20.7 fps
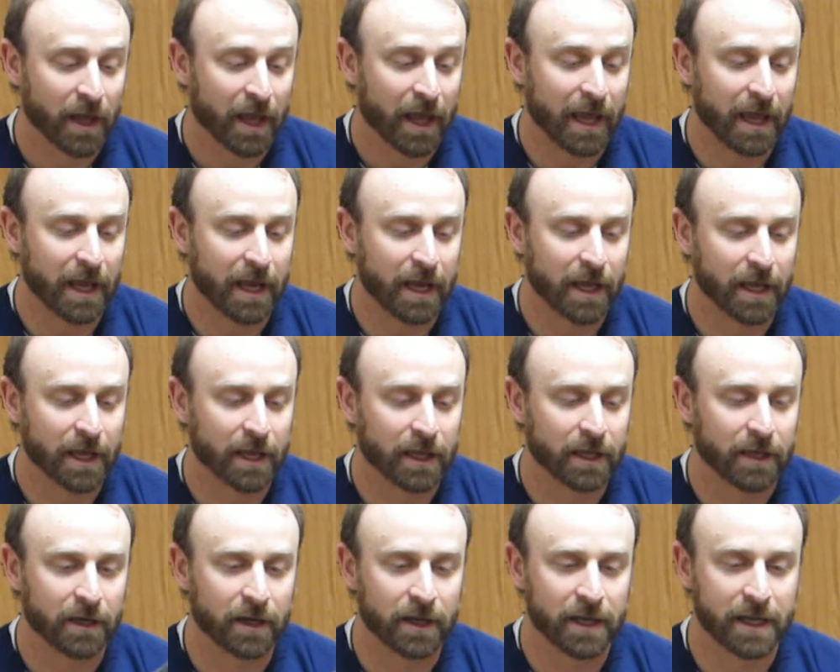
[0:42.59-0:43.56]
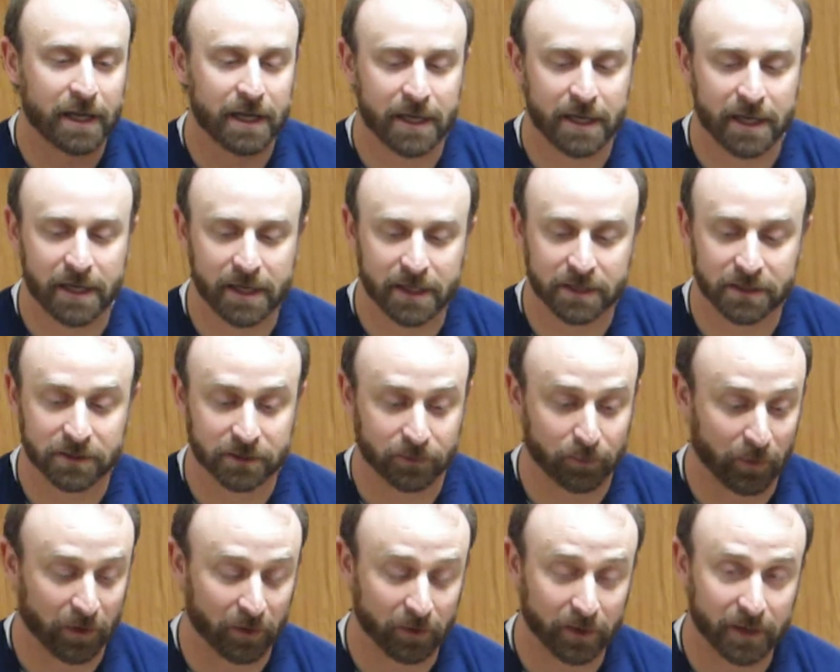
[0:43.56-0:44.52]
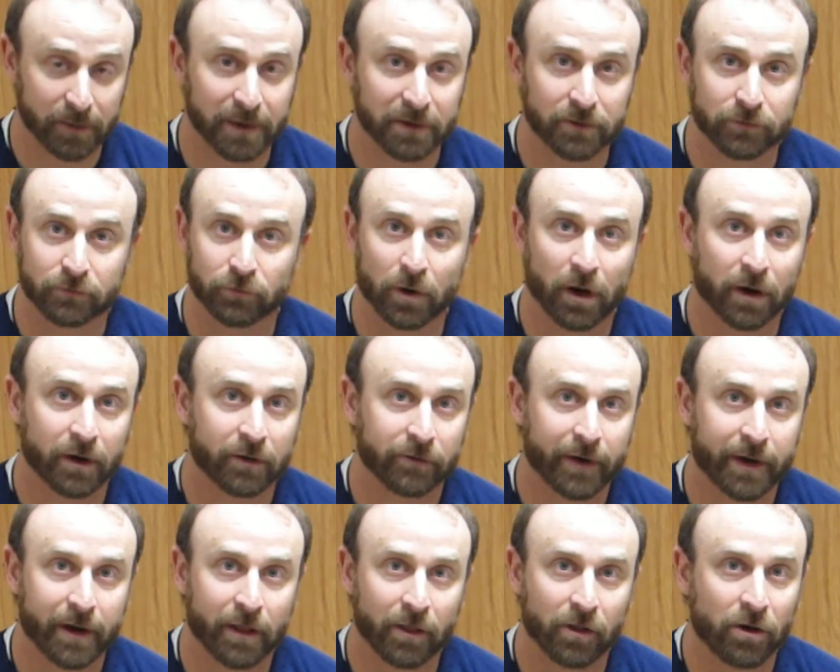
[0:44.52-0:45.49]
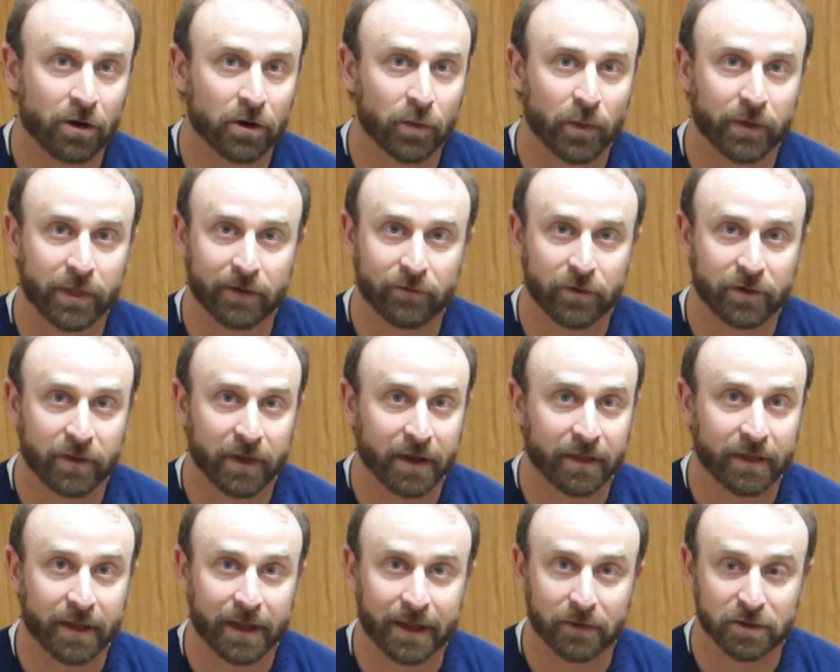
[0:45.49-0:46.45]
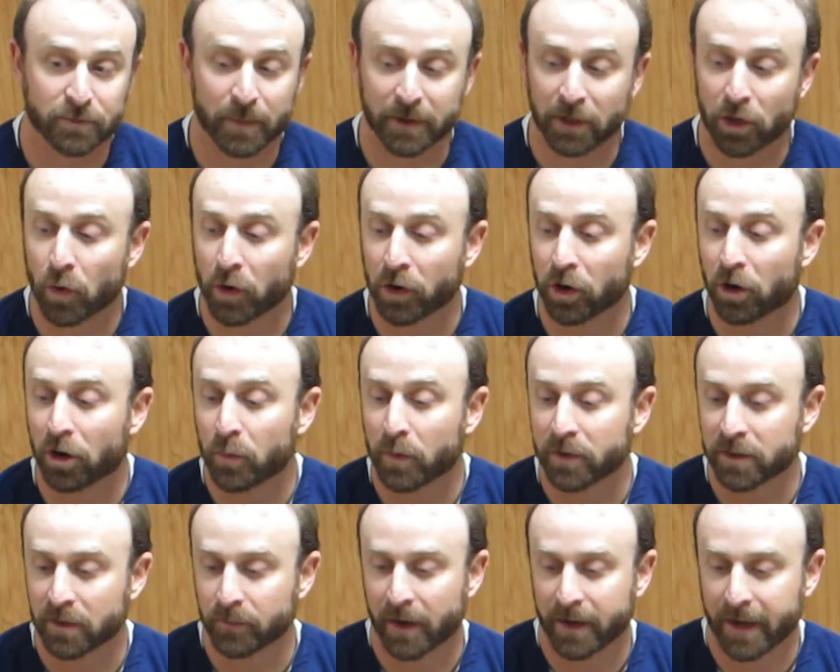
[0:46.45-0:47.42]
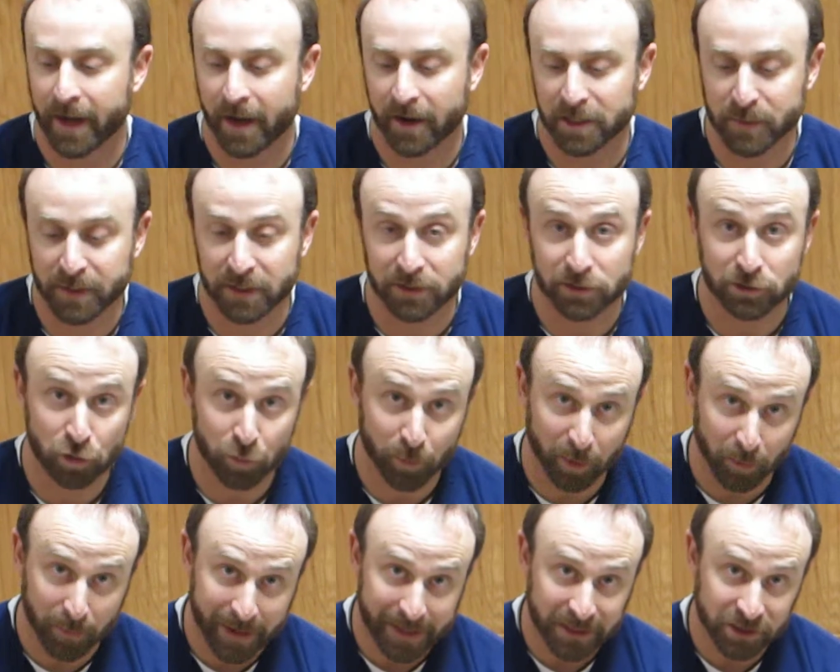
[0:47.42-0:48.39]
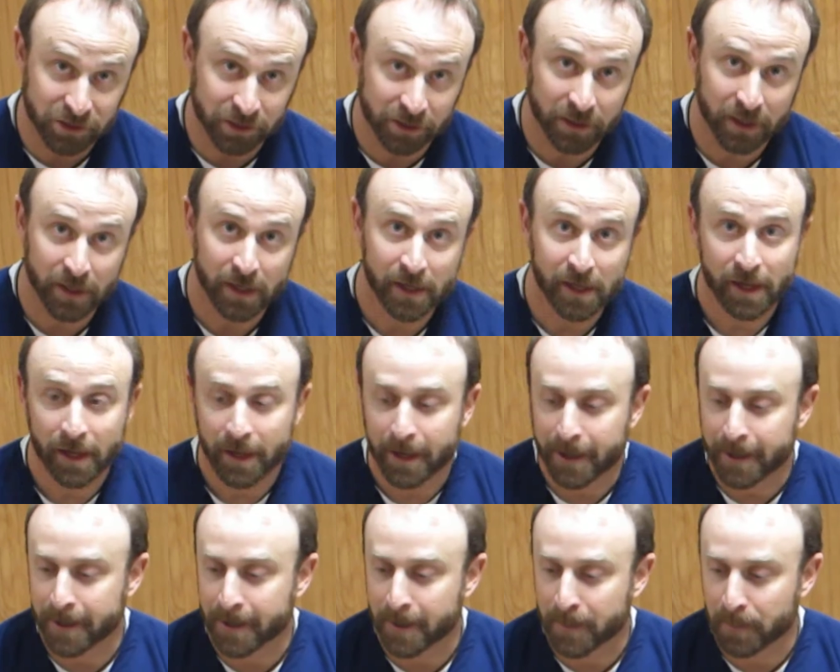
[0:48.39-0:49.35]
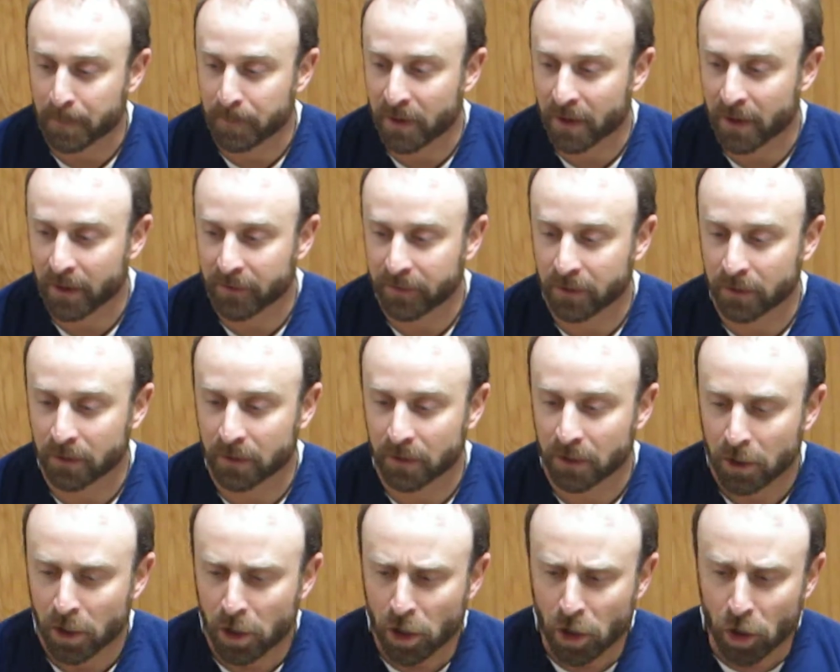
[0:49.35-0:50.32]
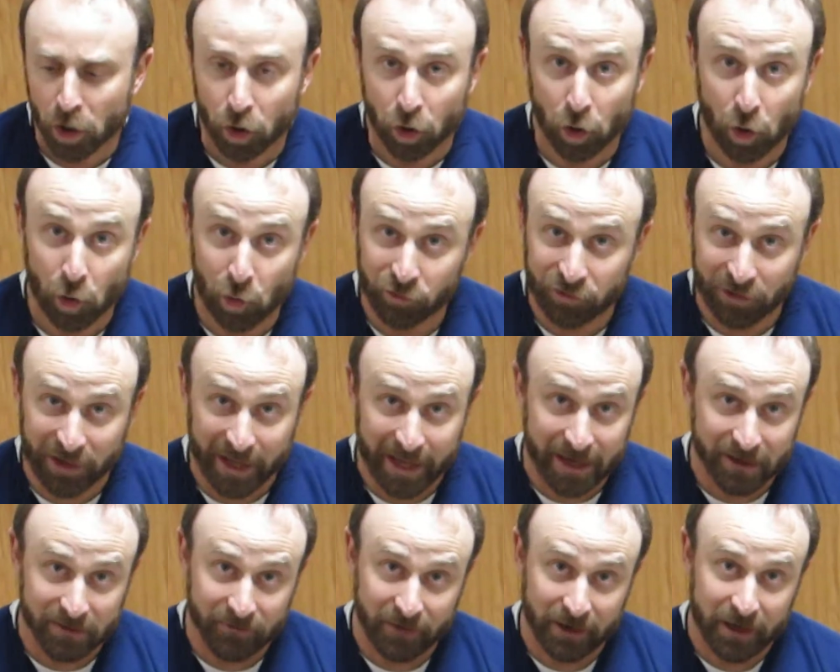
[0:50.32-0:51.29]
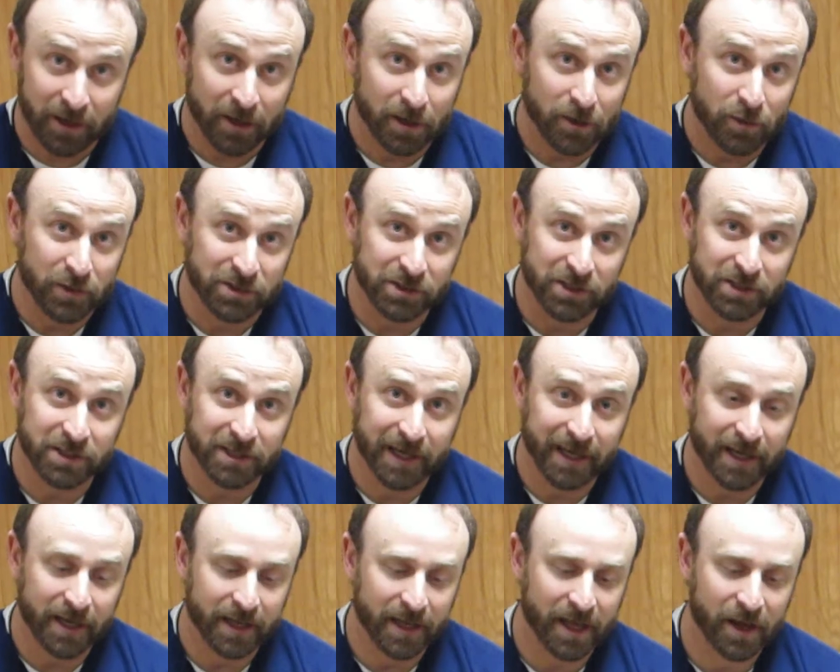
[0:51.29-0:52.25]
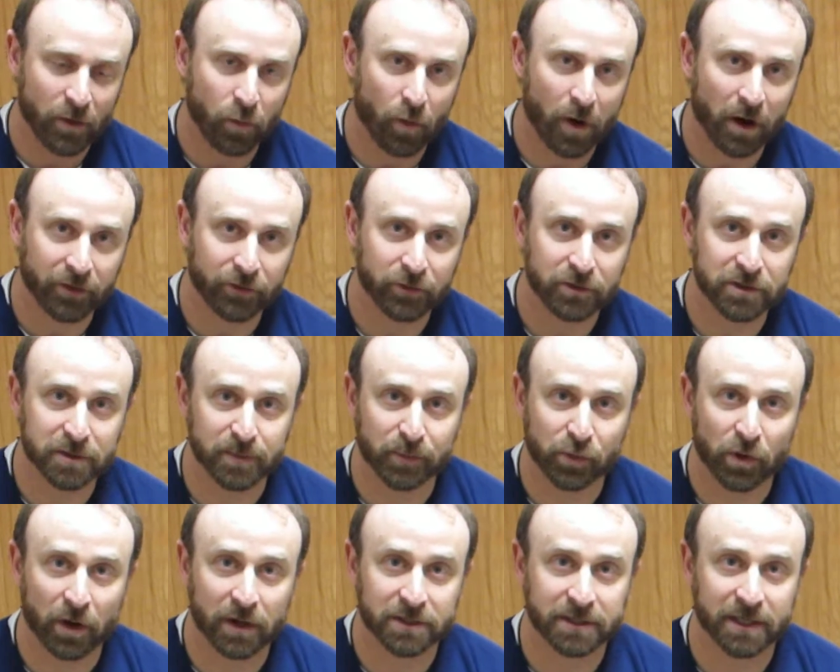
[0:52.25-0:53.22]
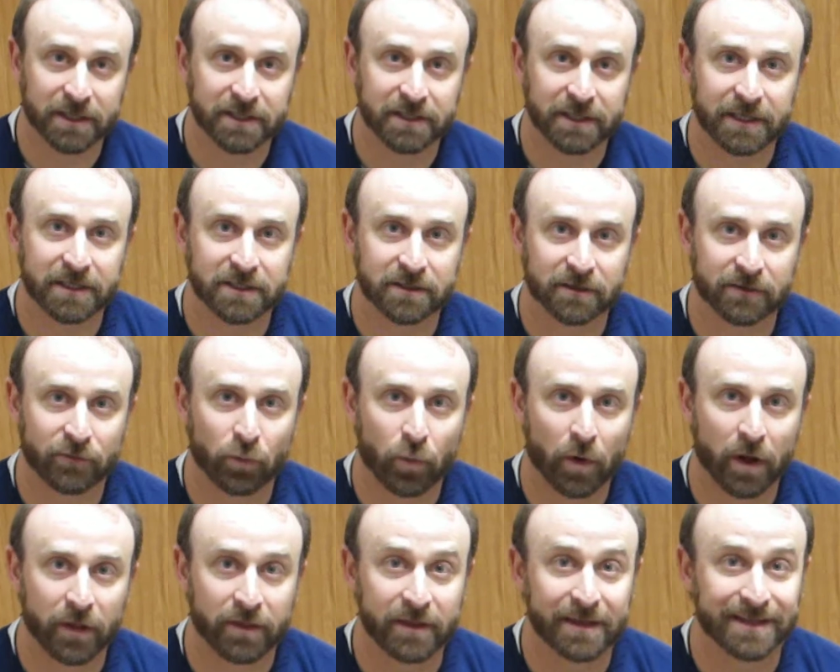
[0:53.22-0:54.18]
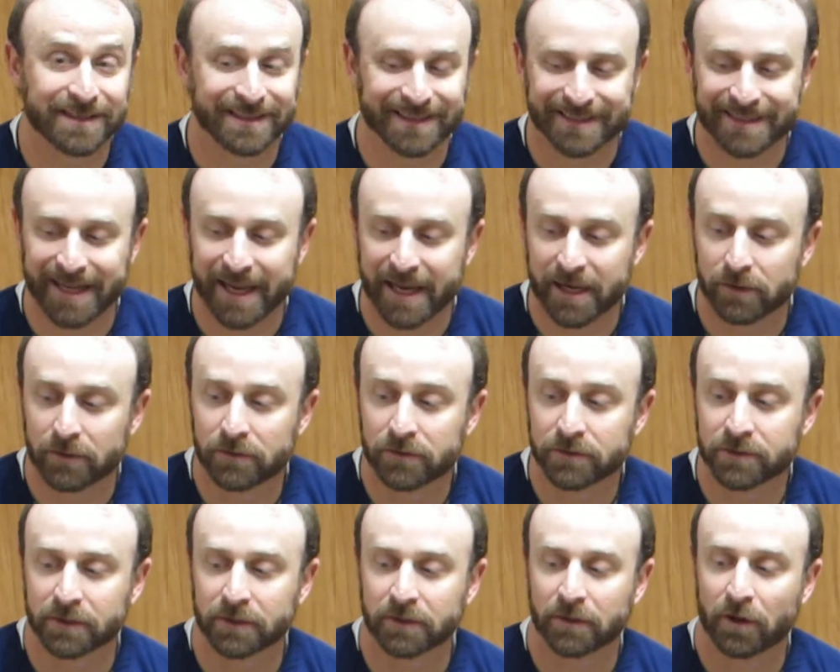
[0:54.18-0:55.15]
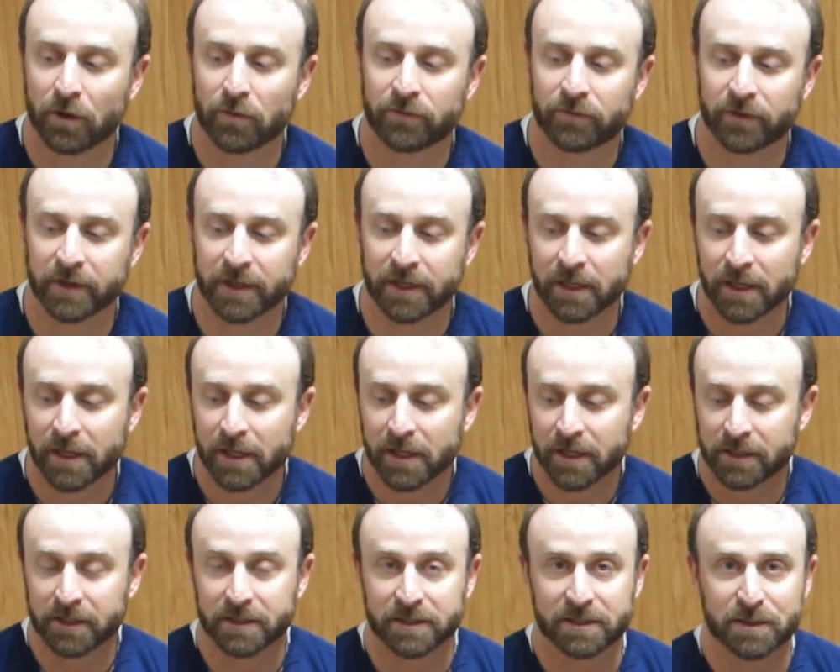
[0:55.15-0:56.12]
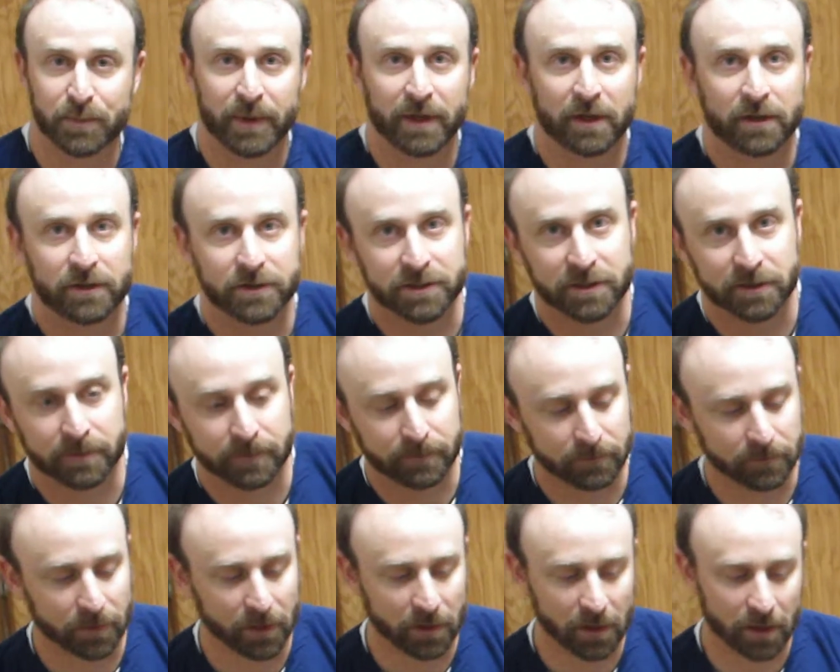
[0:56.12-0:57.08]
And he has really been rocking right along with everything that's been going on with him right now. He's been a super patient, but the goal today of the video is just to kind of walk through some processes of what this entails and hopefully dispel some